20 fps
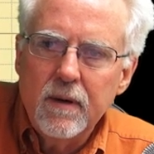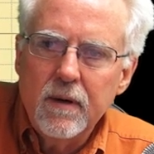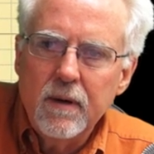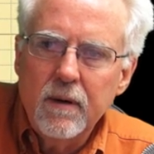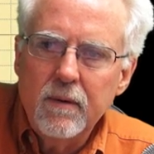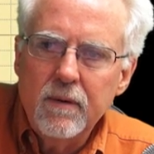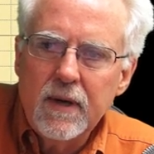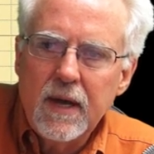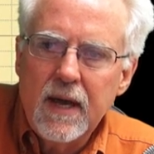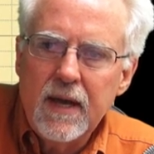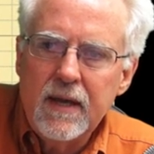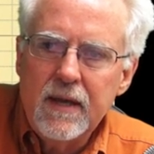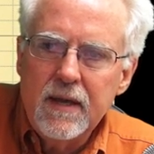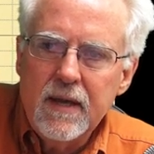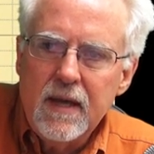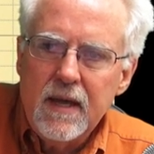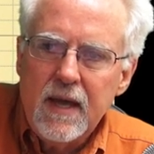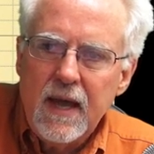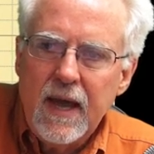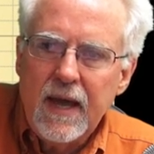Okay,
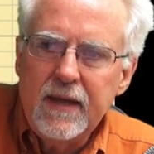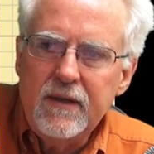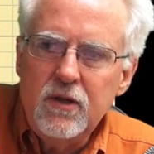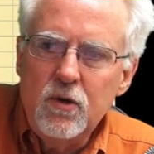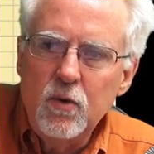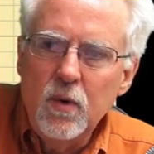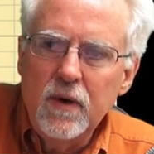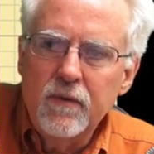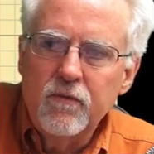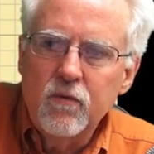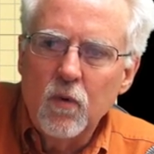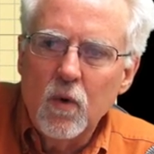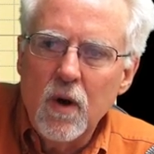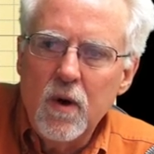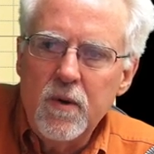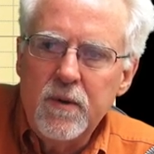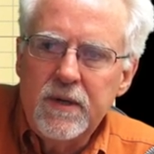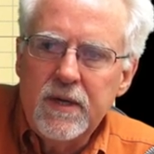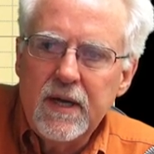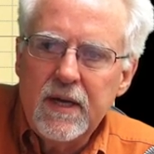and you have
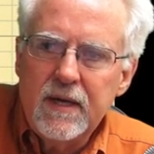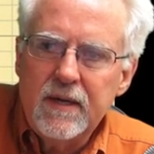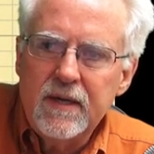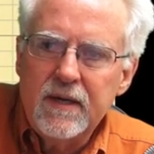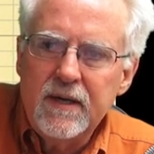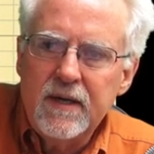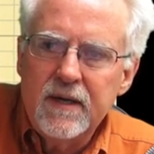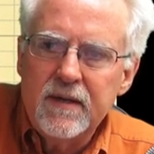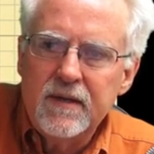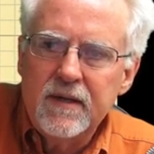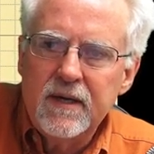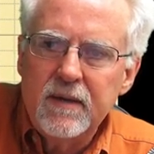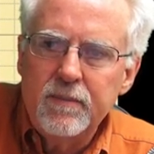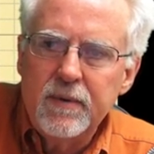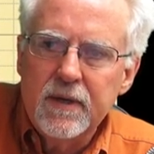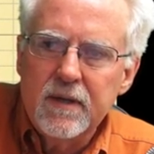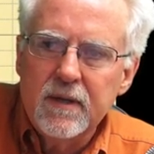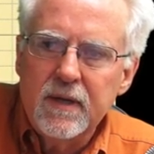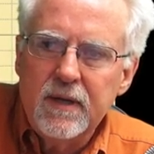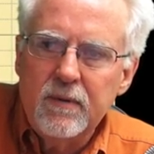rotated it.
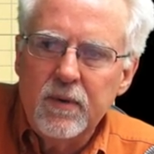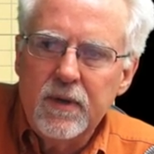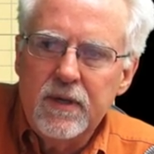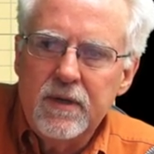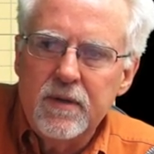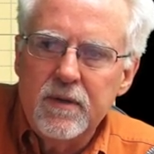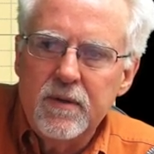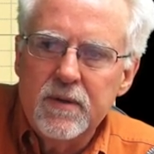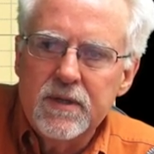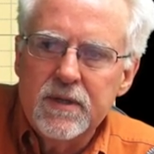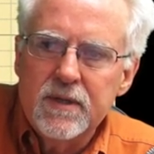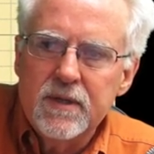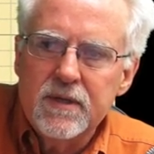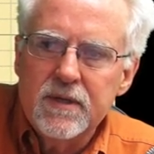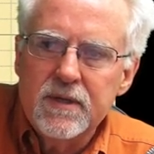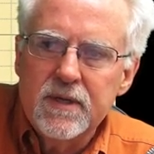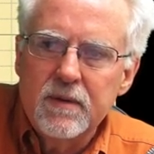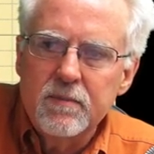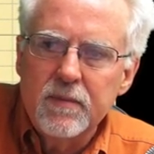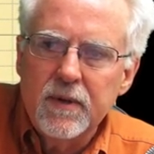Typically we use the
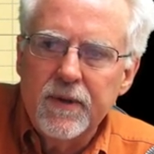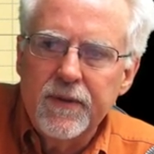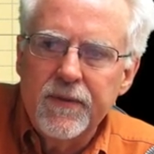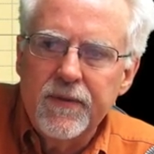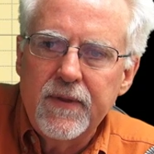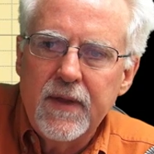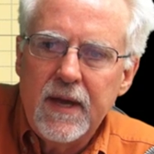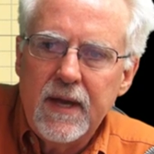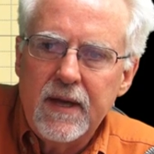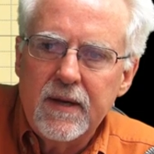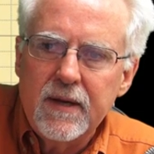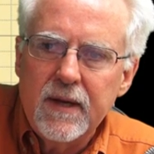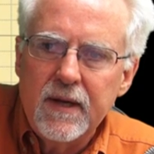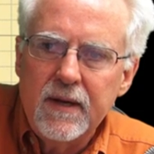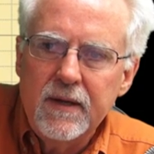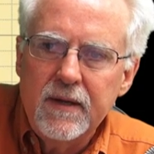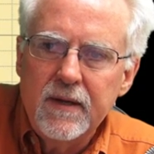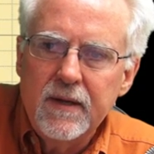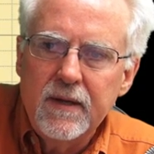symbol theta.